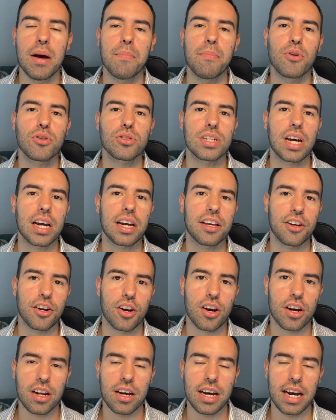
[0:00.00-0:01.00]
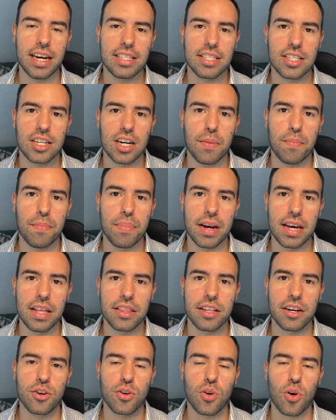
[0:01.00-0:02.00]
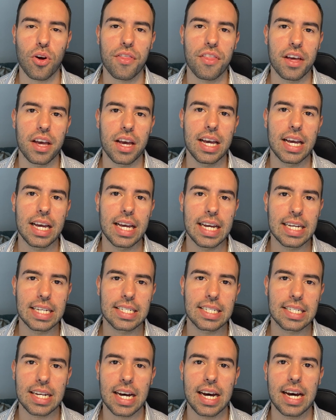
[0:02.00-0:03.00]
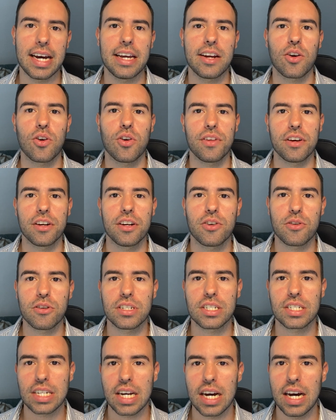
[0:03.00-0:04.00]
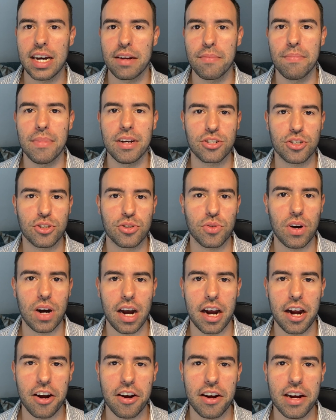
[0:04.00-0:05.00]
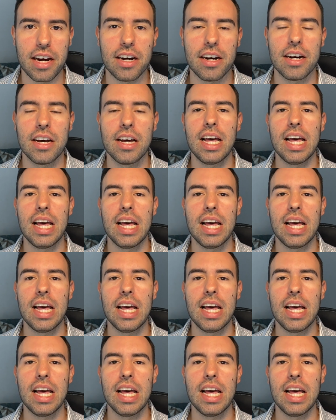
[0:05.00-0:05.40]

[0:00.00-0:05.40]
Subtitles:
most likely you're gonna end up in the northeast side or the north side metro area.